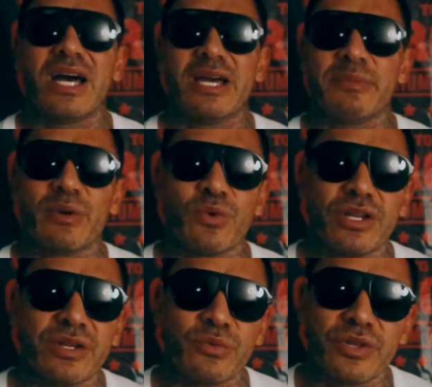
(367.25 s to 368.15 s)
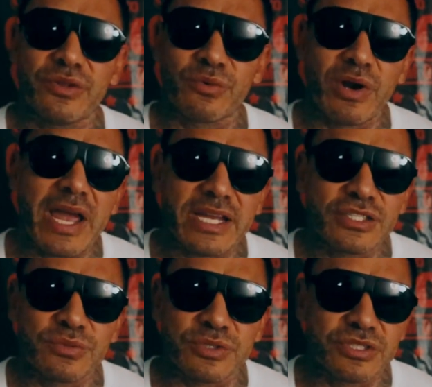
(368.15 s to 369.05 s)
I mean, when the
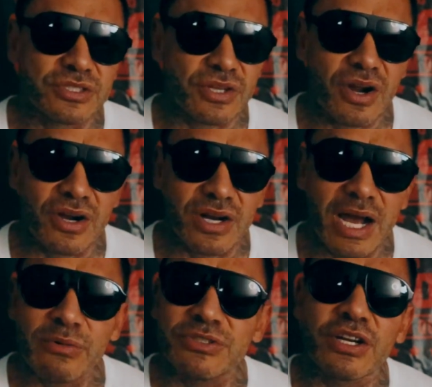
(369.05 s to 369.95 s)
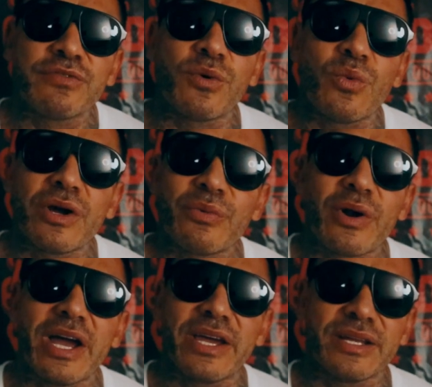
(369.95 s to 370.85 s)
riots would start, I was there for one
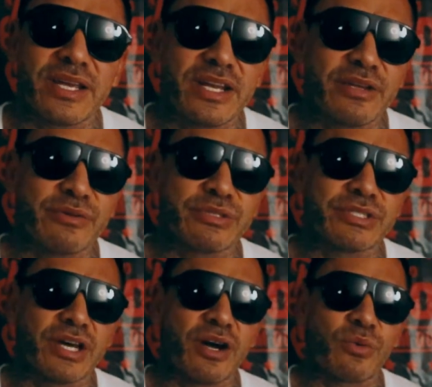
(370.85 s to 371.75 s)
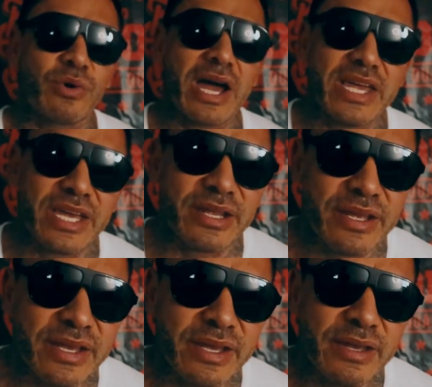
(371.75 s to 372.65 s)
riot, and it was a riot
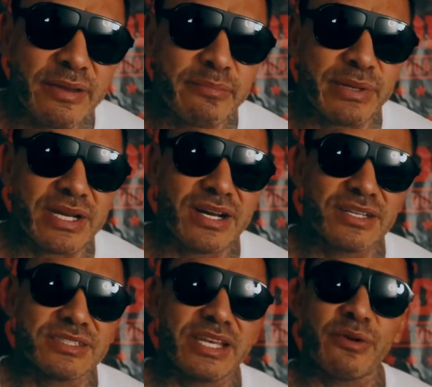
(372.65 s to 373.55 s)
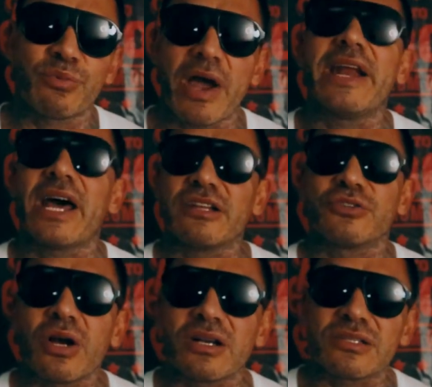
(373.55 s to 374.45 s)
because they ran out of
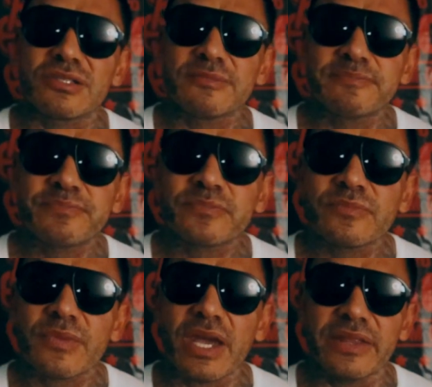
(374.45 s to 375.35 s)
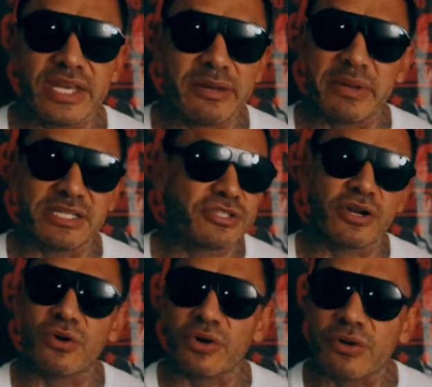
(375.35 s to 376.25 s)
drugs and the inmates
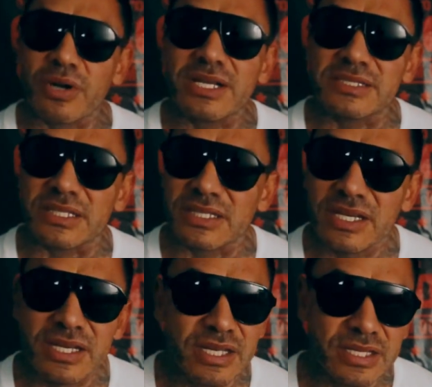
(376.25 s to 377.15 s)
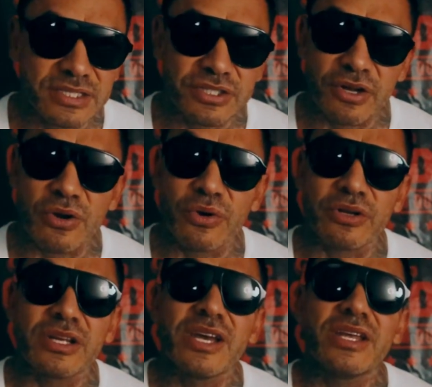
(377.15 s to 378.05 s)
started going crazy.
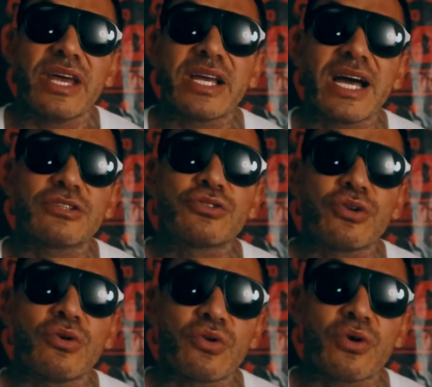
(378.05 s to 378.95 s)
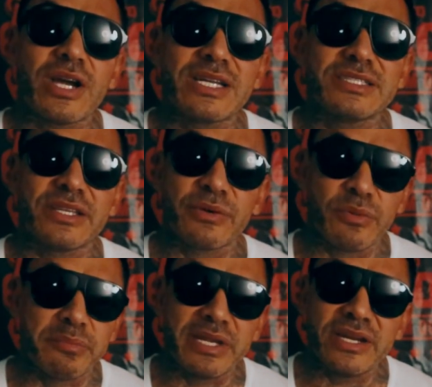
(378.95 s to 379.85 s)
It got so crazy, they
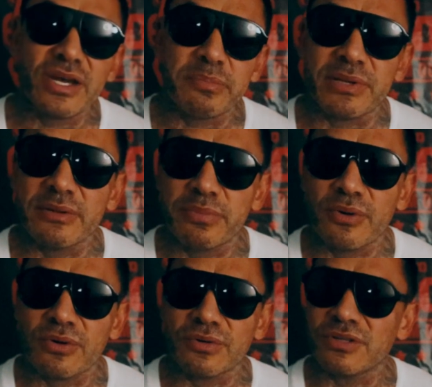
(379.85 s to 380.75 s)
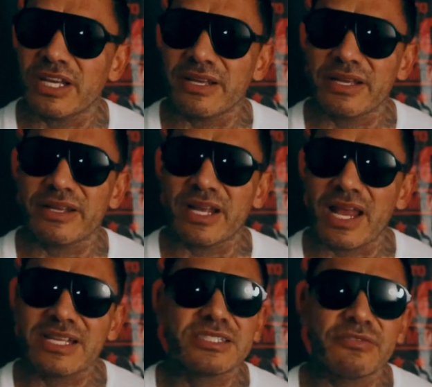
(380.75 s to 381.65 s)
were beating up people, a
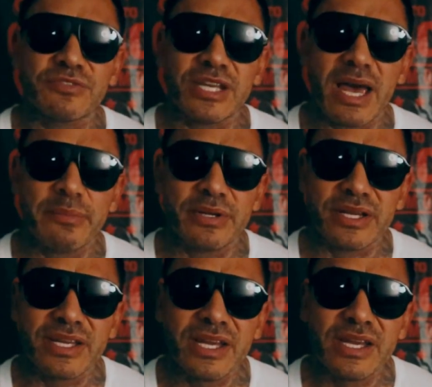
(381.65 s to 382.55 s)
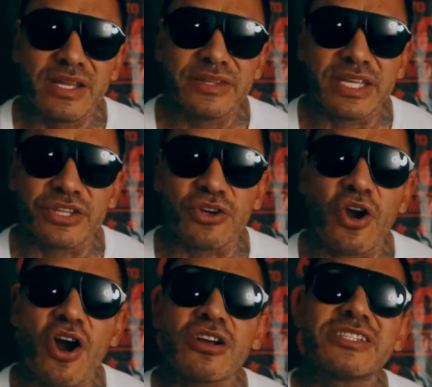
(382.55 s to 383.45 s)
lot of stuff was happening, that the
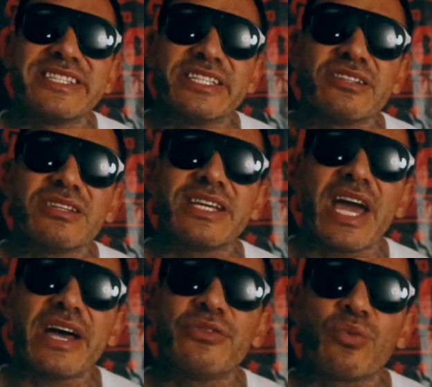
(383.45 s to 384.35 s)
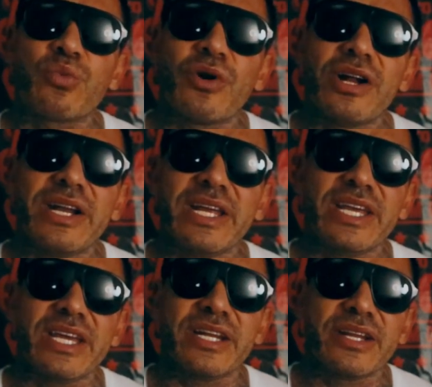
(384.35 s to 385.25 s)
guards literally had to run
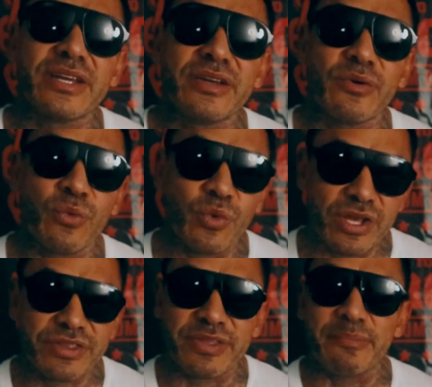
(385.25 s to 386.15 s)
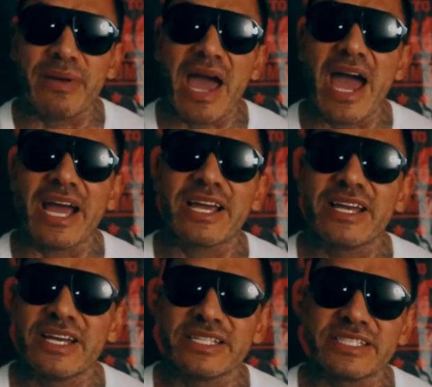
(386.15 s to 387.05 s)
in with the bag
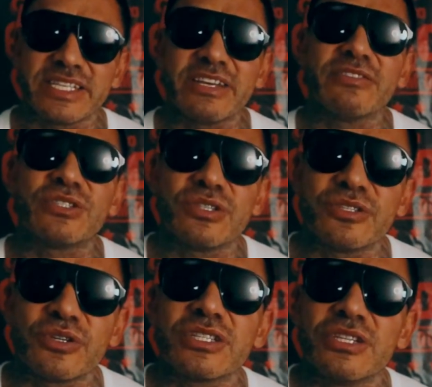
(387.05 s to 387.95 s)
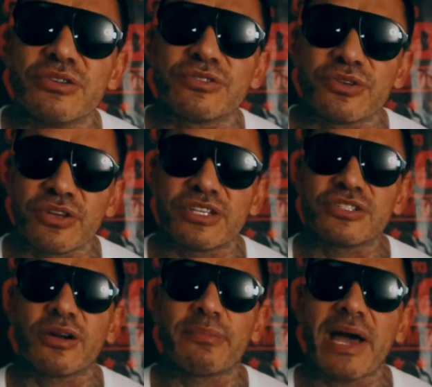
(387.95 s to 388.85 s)
to give it to the drug dealers so they could
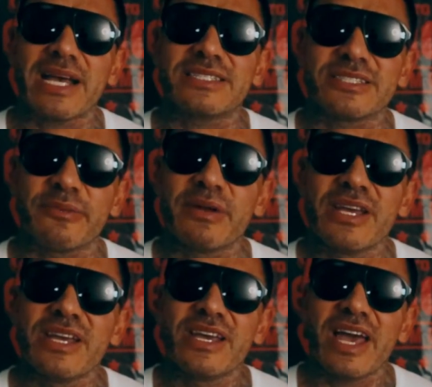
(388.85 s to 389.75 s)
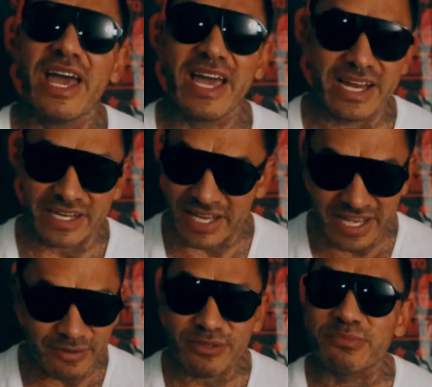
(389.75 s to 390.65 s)
start passing them. And
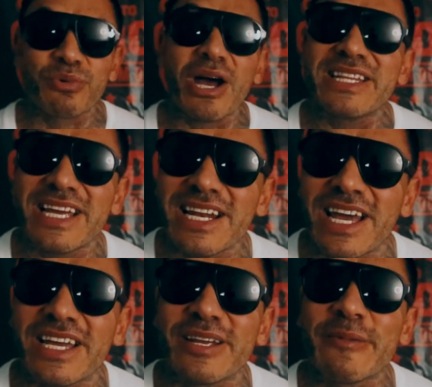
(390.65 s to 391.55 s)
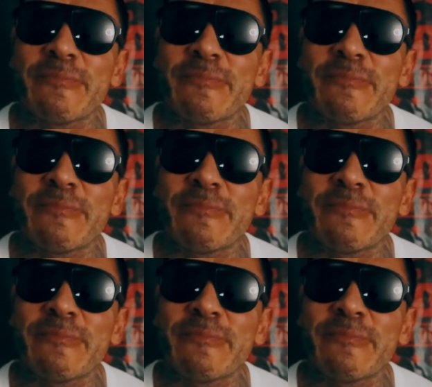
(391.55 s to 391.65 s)
it was broad daylight.